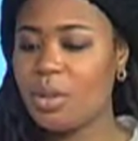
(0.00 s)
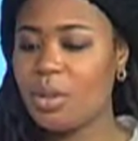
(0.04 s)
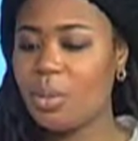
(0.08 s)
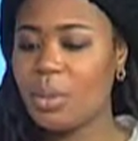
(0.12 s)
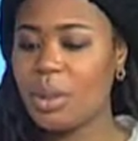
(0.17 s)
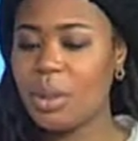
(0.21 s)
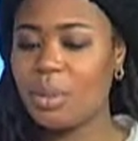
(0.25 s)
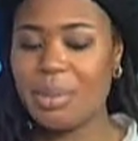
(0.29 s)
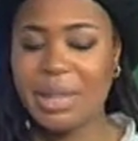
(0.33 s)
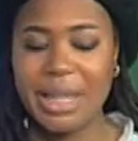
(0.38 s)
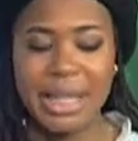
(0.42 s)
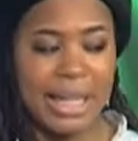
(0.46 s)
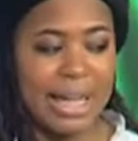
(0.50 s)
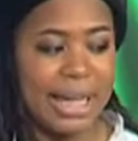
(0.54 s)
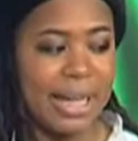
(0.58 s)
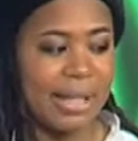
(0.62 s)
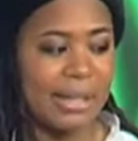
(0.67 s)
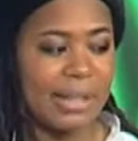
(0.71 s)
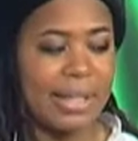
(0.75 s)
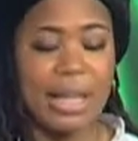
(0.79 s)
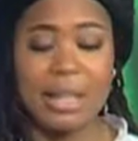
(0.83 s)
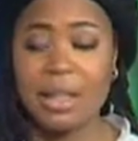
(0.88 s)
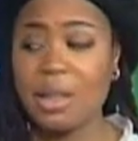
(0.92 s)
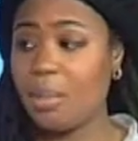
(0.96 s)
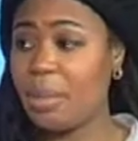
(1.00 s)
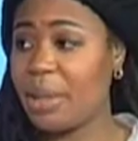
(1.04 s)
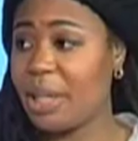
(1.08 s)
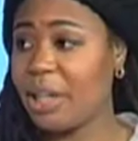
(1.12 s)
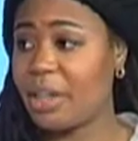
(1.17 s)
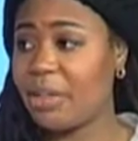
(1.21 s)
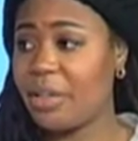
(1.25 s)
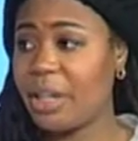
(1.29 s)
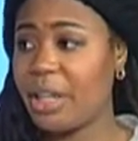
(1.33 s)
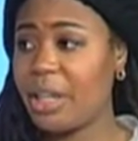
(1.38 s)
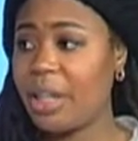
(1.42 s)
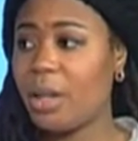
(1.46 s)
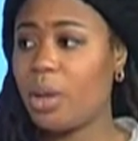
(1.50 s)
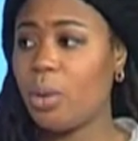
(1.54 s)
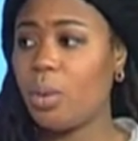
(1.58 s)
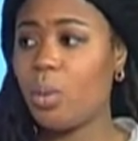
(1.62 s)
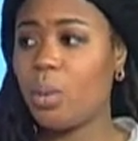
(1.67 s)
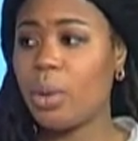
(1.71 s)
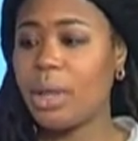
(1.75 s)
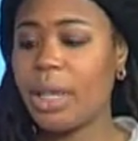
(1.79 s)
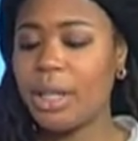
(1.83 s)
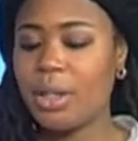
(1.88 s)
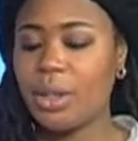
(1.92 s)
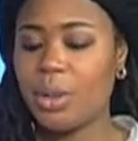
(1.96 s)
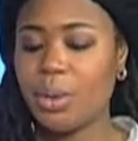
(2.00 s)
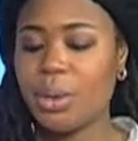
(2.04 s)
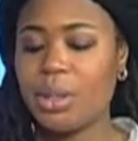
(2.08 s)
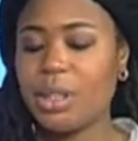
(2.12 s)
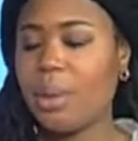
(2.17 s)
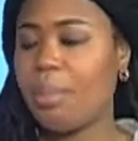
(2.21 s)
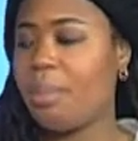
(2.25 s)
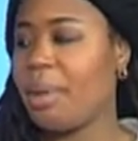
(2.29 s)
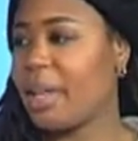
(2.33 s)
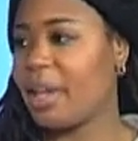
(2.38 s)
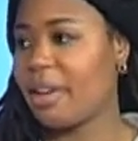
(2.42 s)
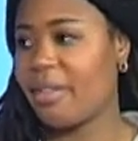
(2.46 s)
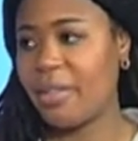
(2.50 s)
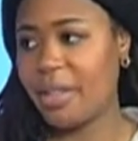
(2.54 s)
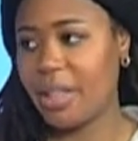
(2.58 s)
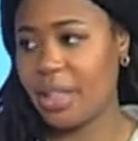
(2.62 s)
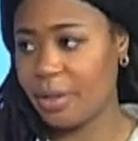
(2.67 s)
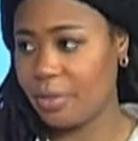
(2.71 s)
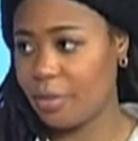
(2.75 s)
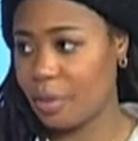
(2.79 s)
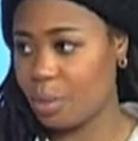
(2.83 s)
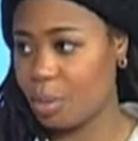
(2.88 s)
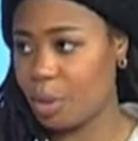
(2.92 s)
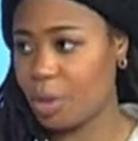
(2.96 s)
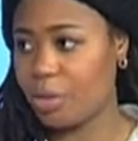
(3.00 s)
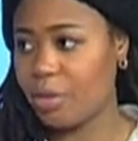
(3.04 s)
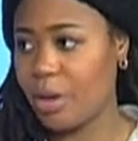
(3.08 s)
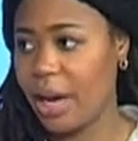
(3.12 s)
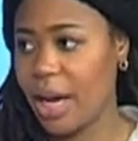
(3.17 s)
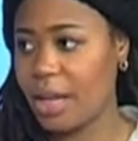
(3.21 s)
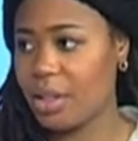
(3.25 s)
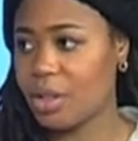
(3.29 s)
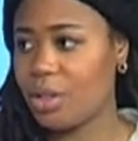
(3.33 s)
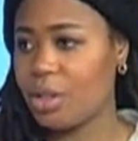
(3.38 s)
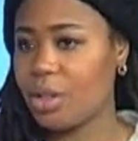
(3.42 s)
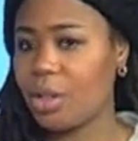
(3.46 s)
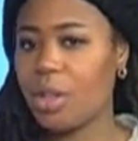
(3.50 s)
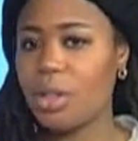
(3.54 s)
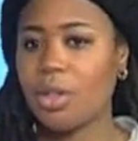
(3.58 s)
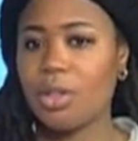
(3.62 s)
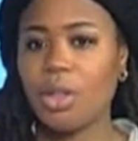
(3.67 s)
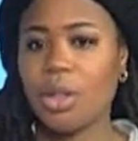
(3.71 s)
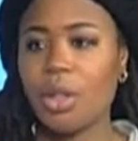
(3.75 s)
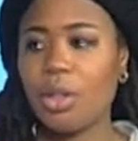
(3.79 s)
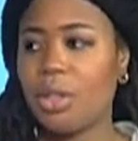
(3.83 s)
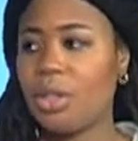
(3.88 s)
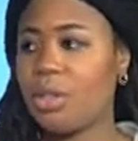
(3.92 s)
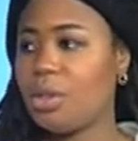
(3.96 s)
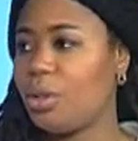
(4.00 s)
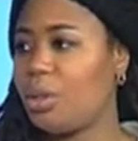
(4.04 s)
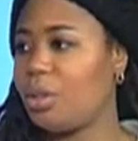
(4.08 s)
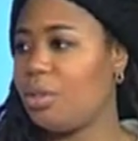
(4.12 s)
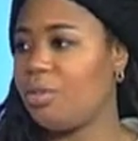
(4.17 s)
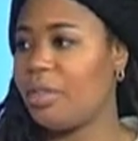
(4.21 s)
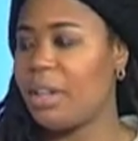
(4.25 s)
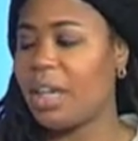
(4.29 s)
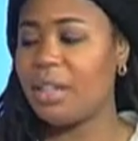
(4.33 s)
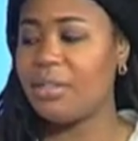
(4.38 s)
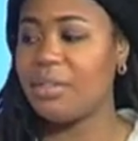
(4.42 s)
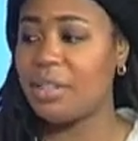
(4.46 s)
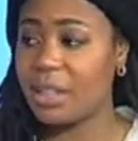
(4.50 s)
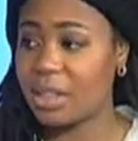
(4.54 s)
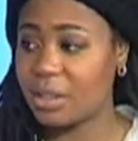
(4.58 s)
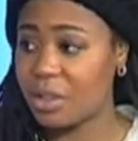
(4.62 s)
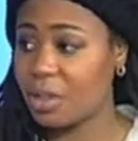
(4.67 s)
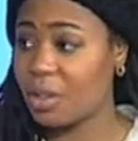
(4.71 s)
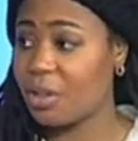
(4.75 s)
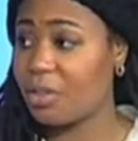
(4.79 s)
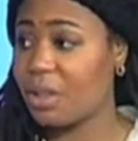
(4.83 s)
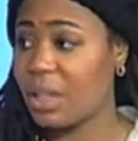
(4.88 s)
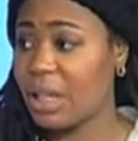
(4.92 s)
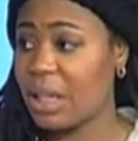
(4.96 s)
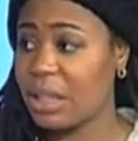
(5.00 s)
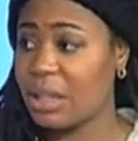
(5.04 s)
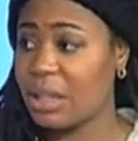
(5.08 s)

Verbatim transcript: So with my cakes at the bakery, what I do is I make everything from scratch. So there's only five, six